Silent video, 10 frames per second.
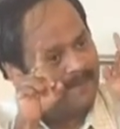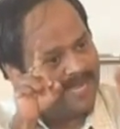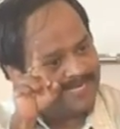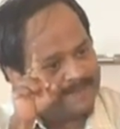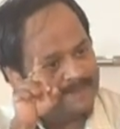
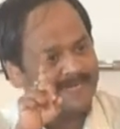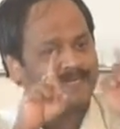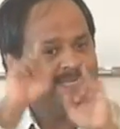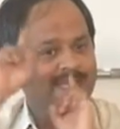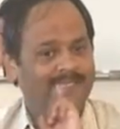First
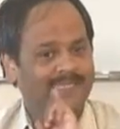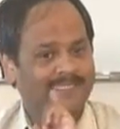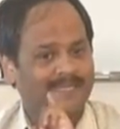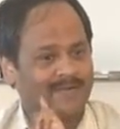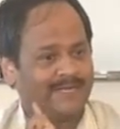bacteria in the
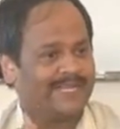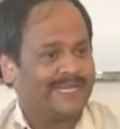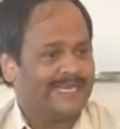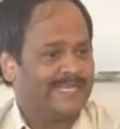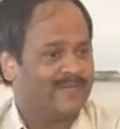
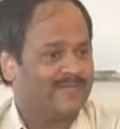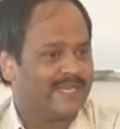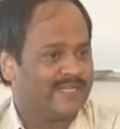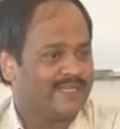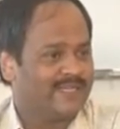second
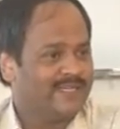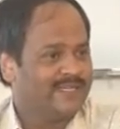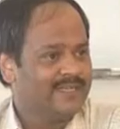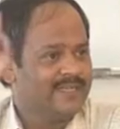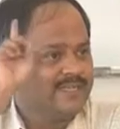chemotactic,
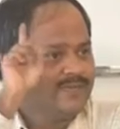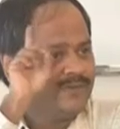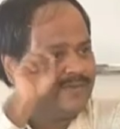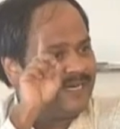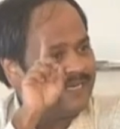
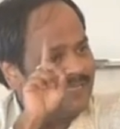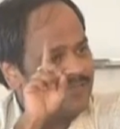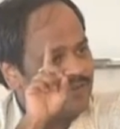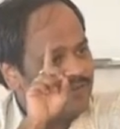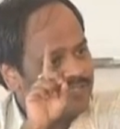you will get
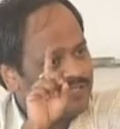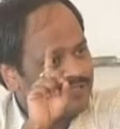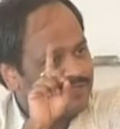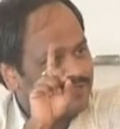another cost,